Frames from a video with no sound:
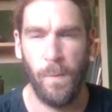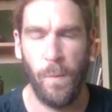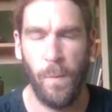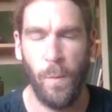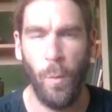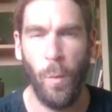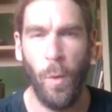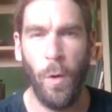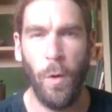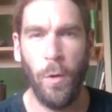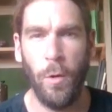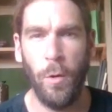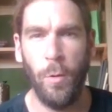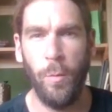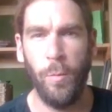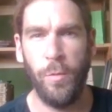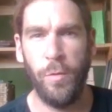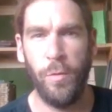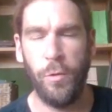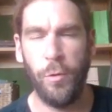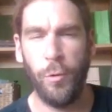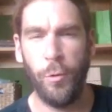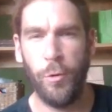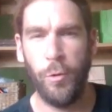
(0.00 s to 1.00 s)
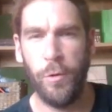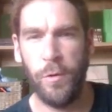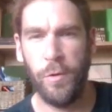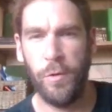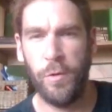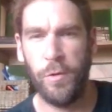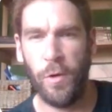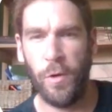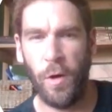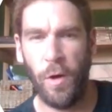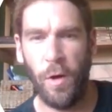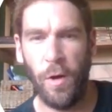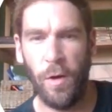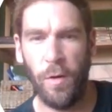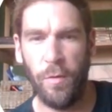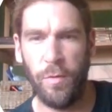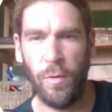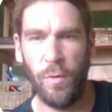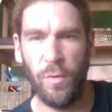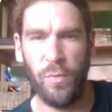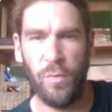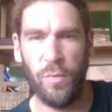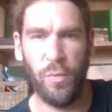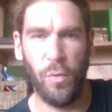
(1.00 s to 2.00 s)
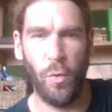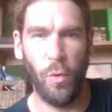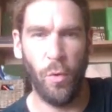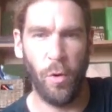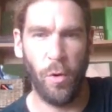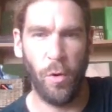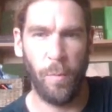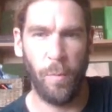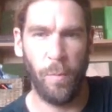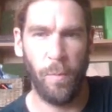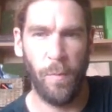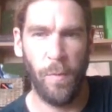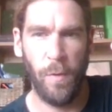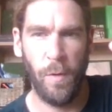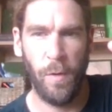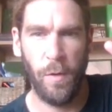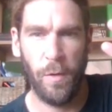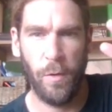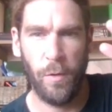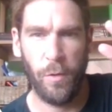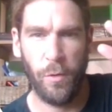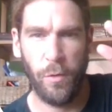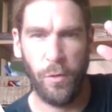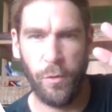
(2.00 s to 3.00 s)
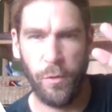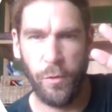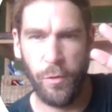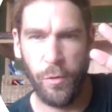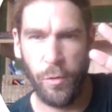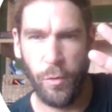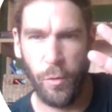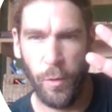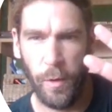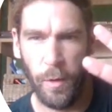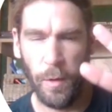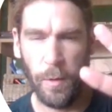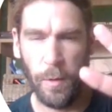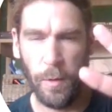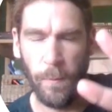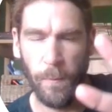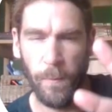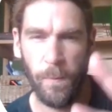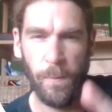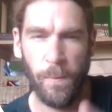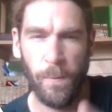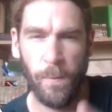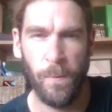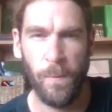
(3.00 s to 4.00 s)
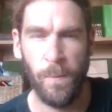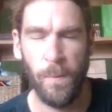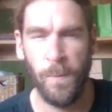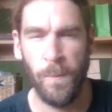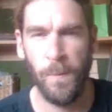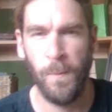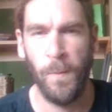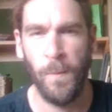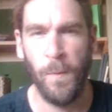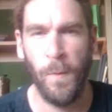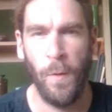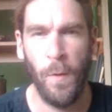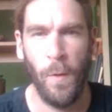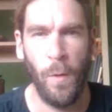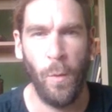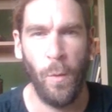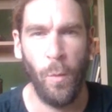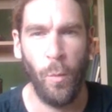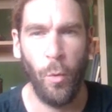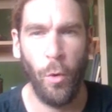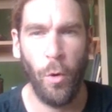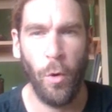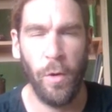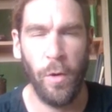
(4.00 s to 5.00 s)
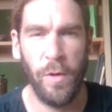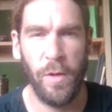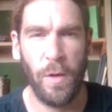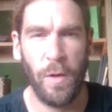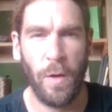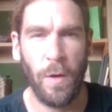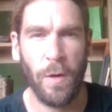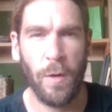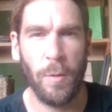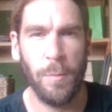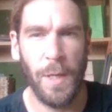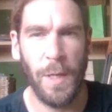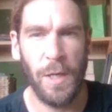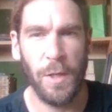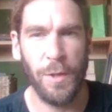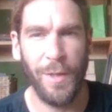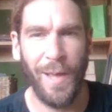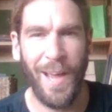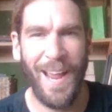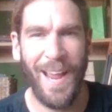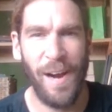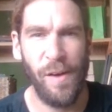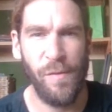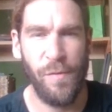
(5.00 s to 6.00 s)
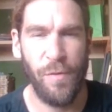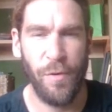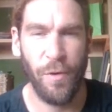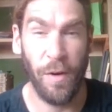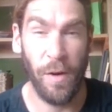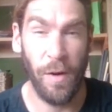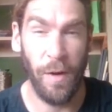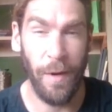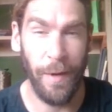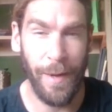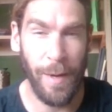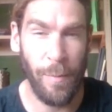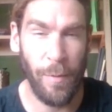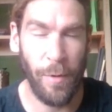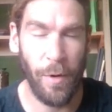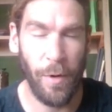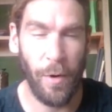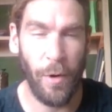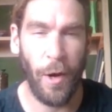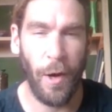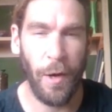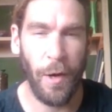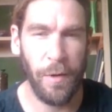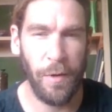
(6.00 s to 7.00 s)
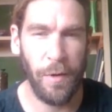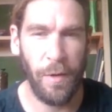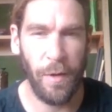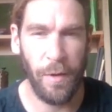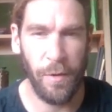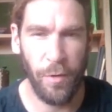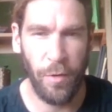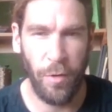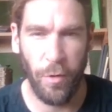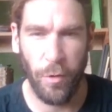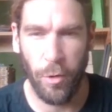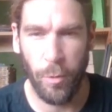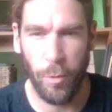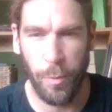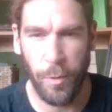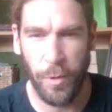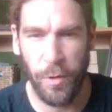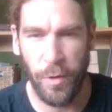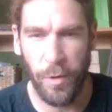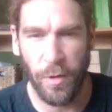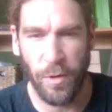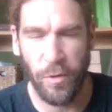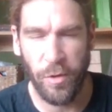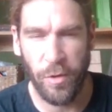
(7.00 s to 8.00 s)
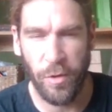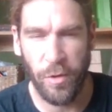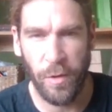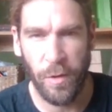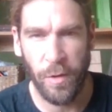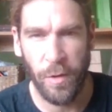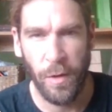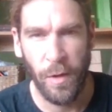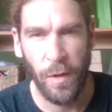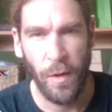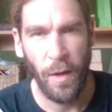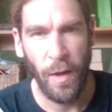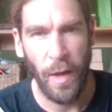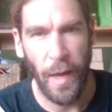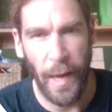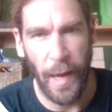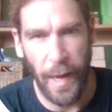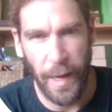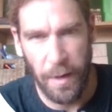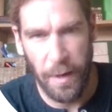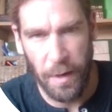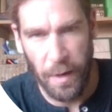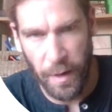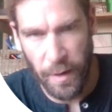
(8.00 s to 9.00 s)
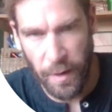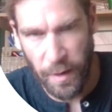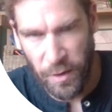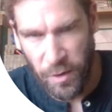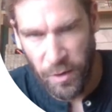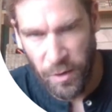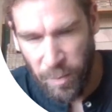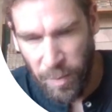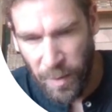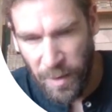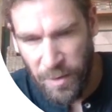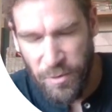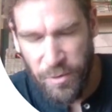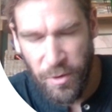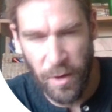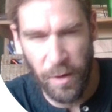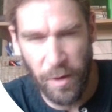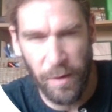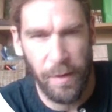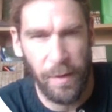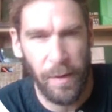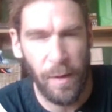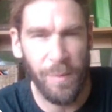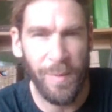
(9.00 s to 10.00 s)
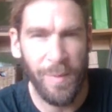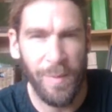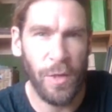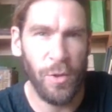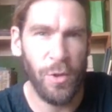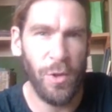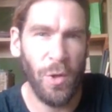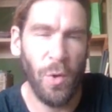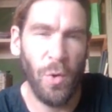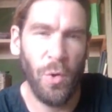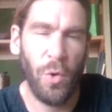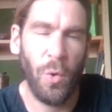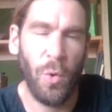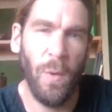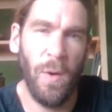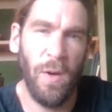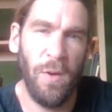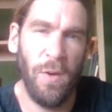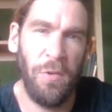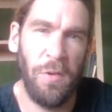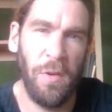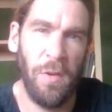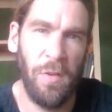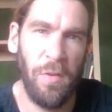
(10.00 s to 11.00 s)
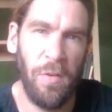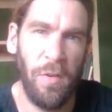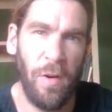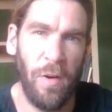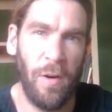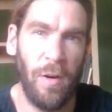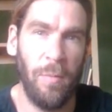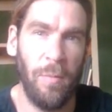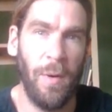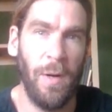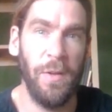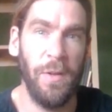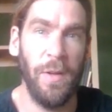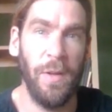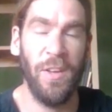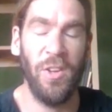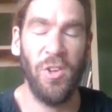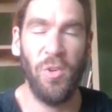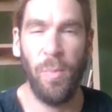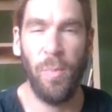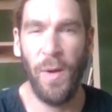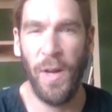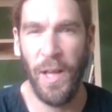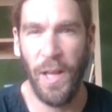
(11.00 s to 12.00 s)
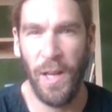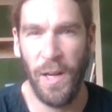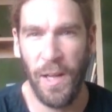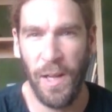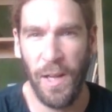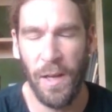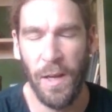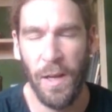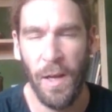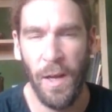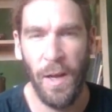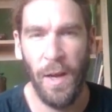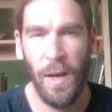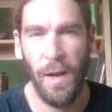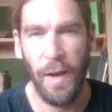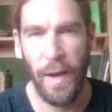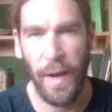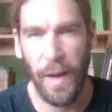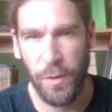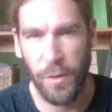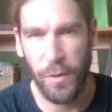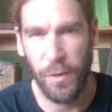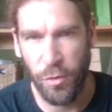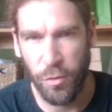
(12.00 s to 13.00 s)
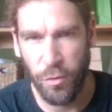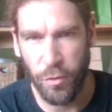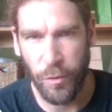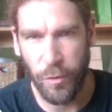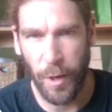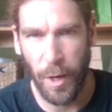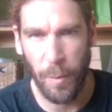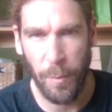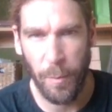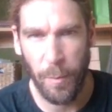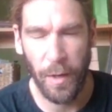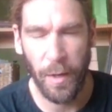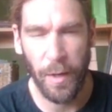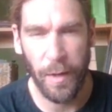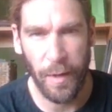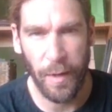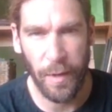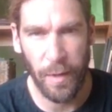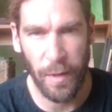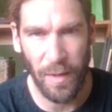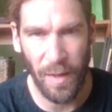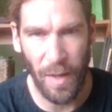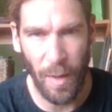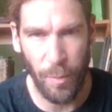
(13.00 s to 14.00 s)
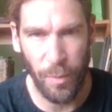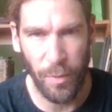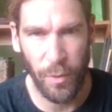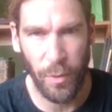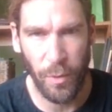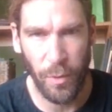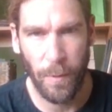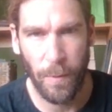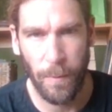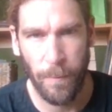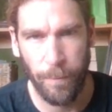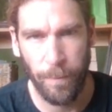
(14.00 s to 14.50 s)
Welcome, students of Form 3. We're going to talk about African labor other than sugar production, and then especially about those questions that are about explaining and describing in depth.